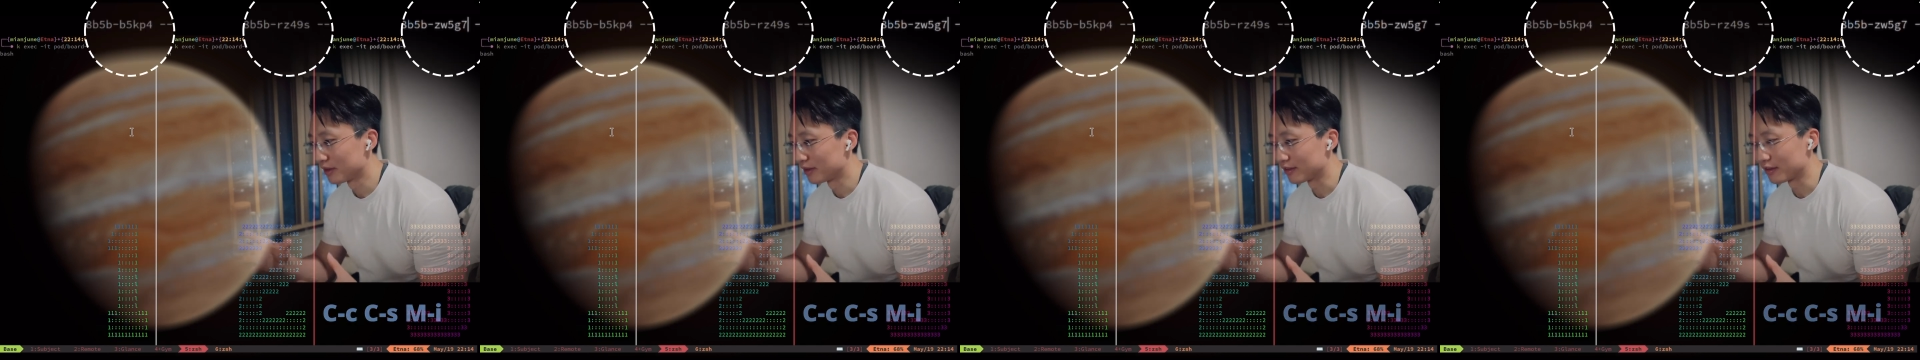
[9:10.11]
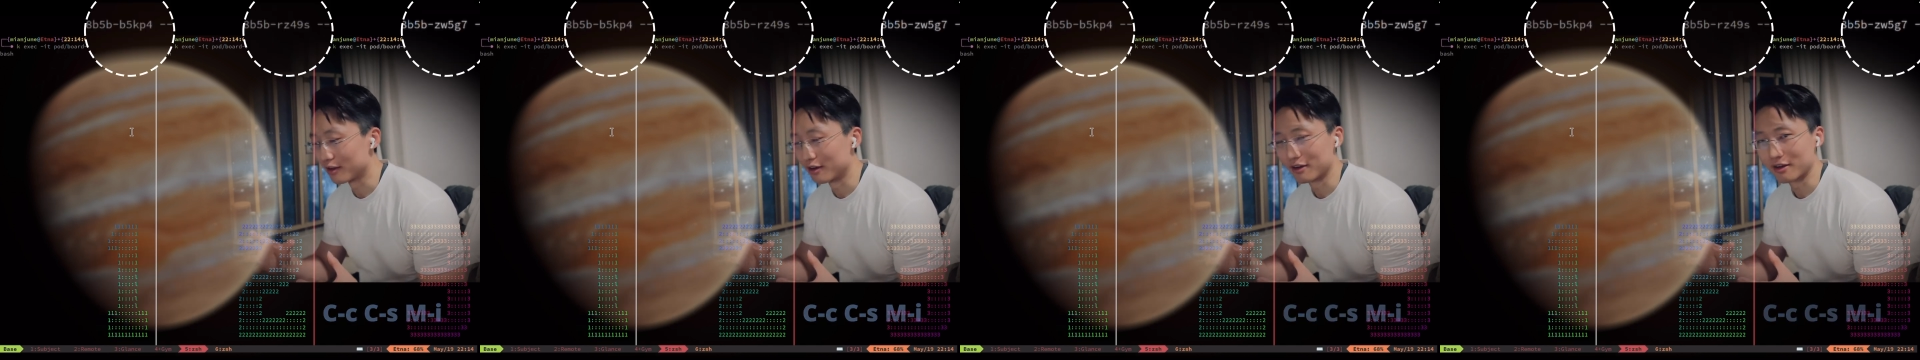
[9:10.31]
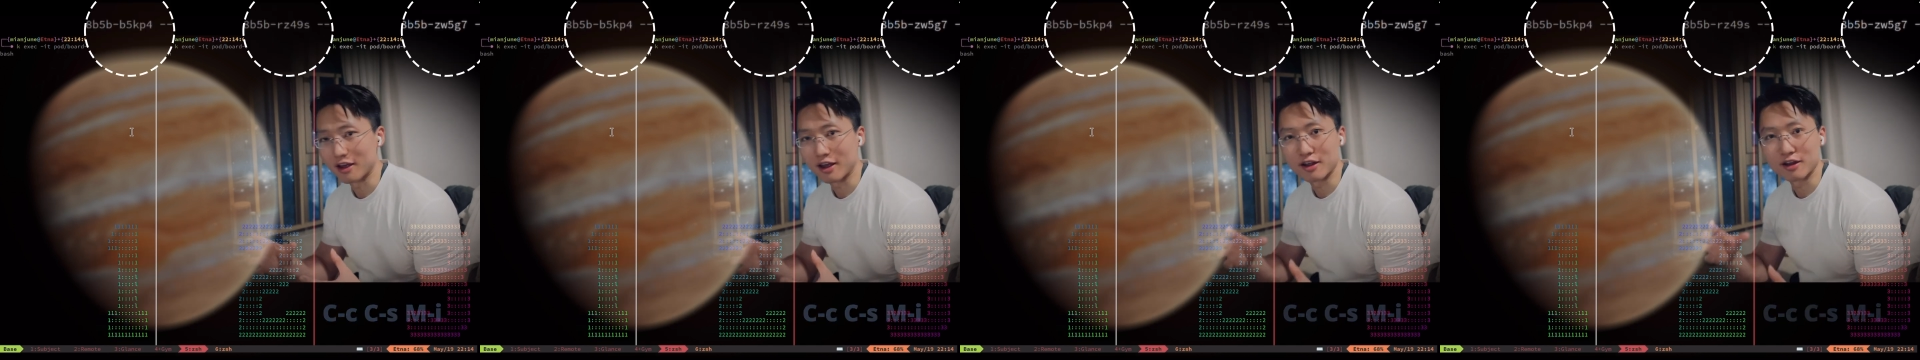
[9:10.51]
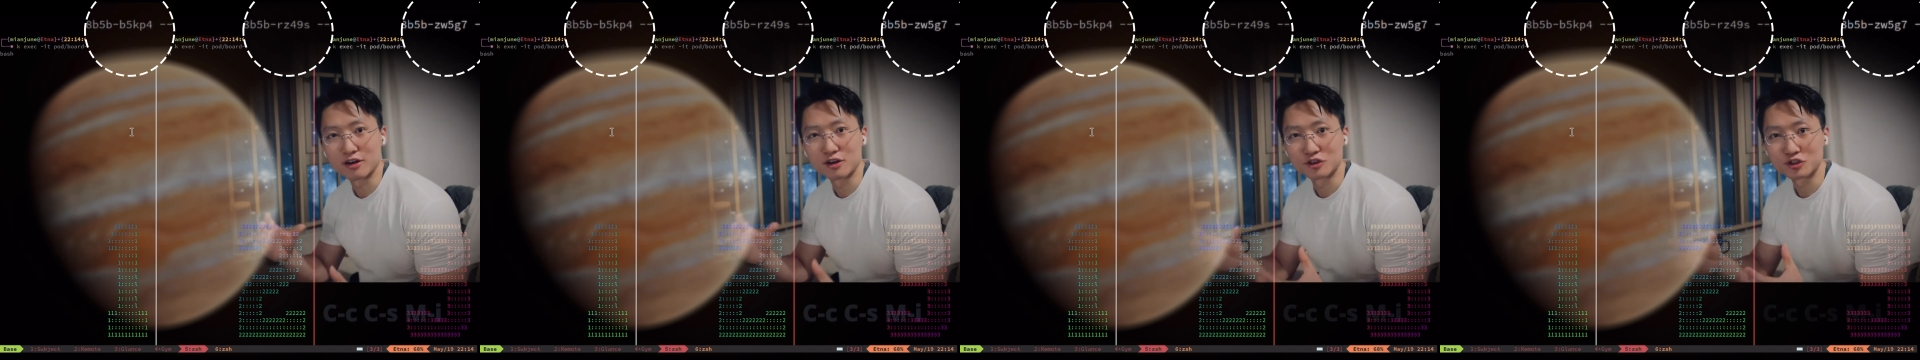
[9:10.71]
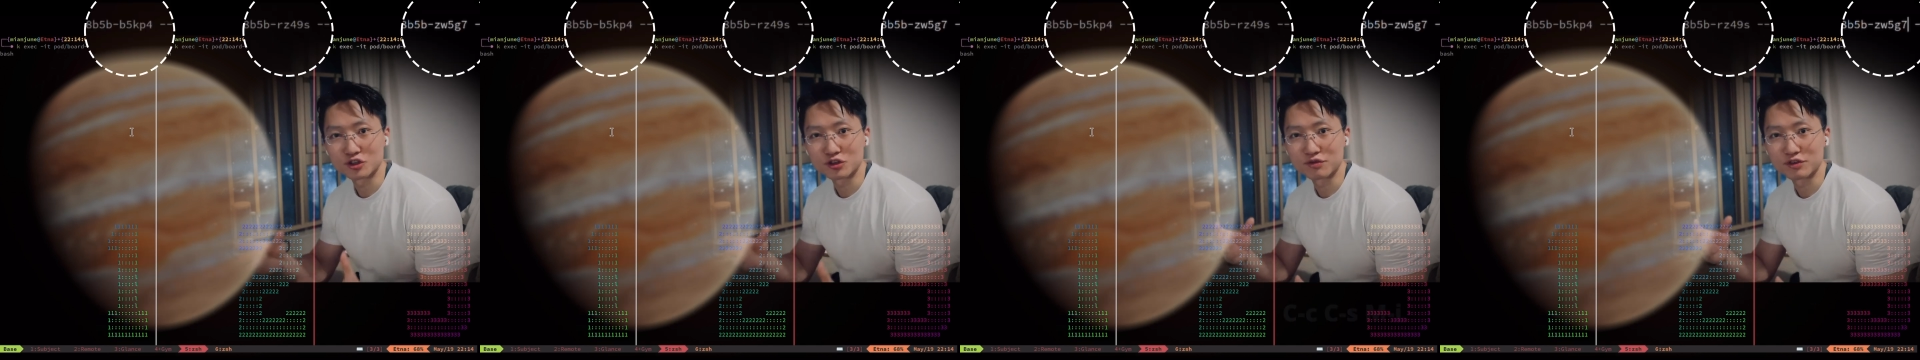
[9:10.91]
the
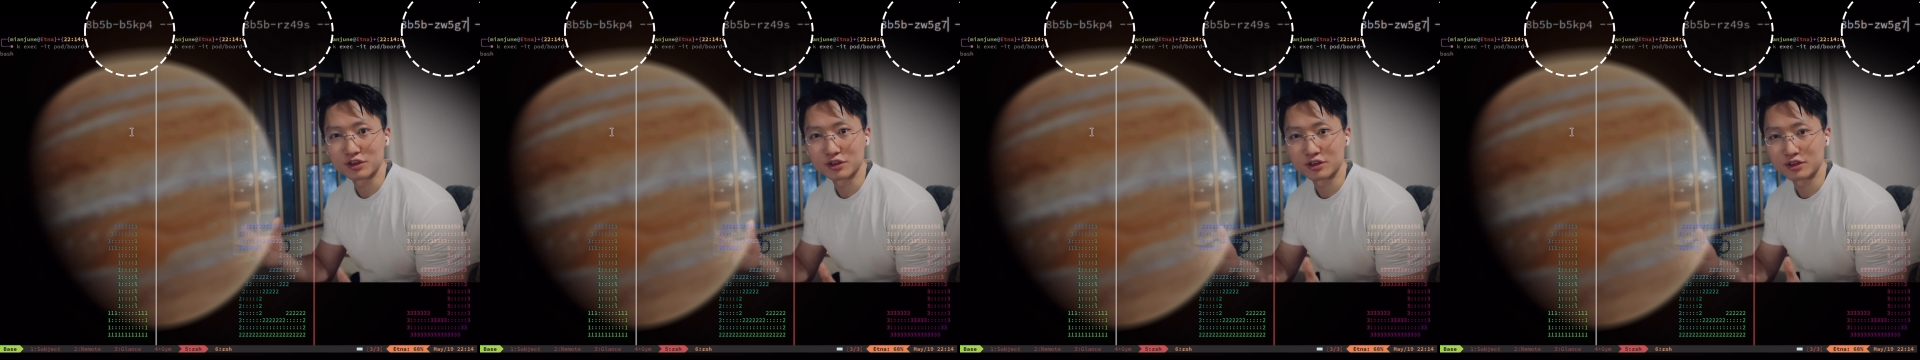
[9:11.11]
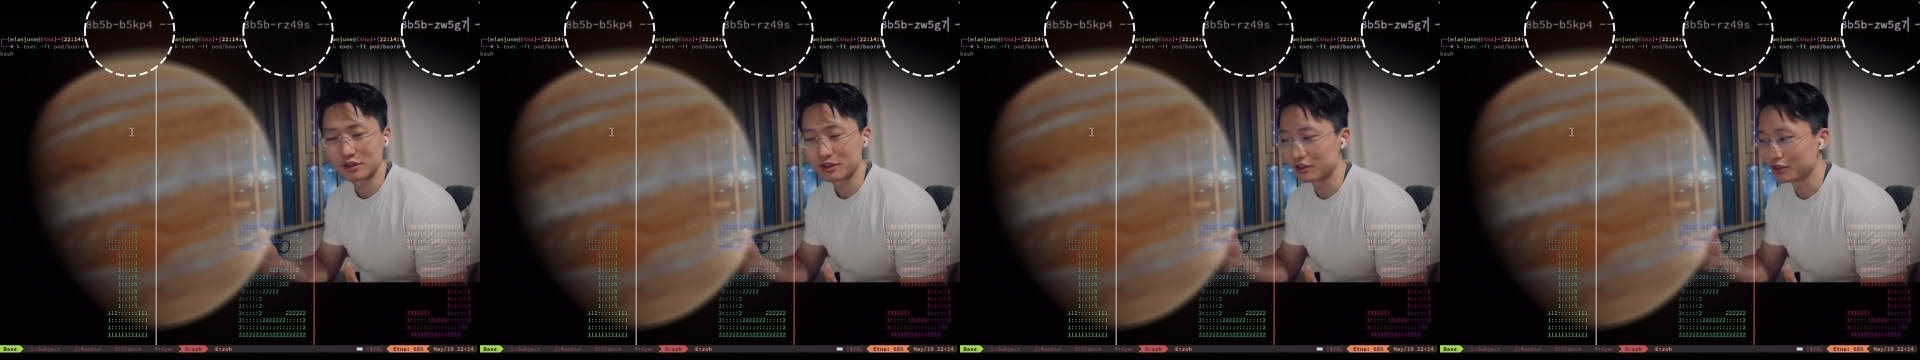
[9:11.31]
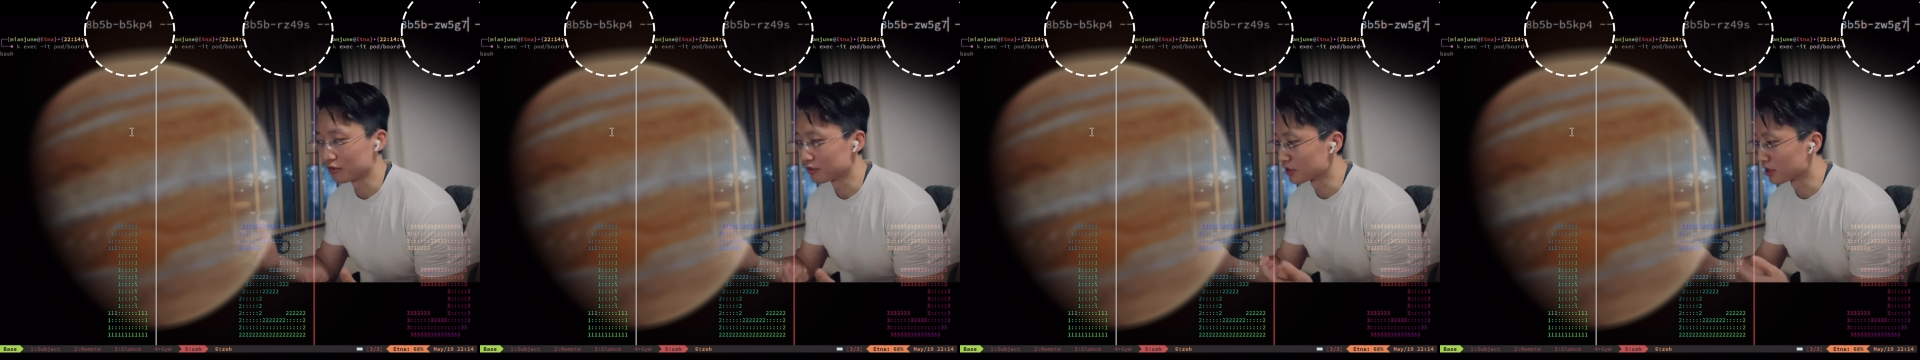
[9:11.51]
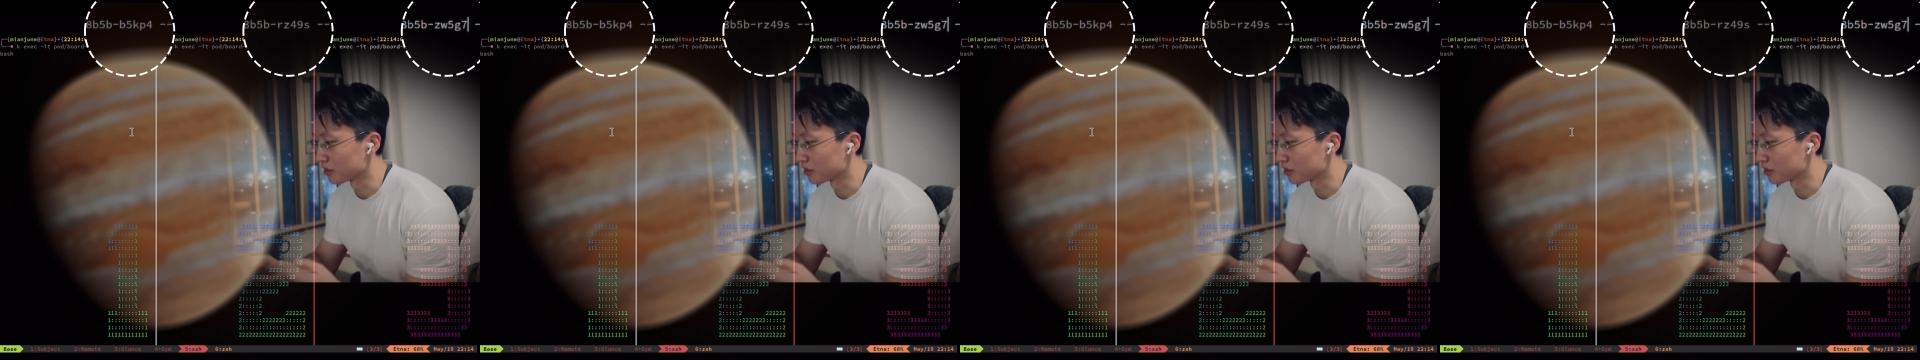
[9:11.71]
argv user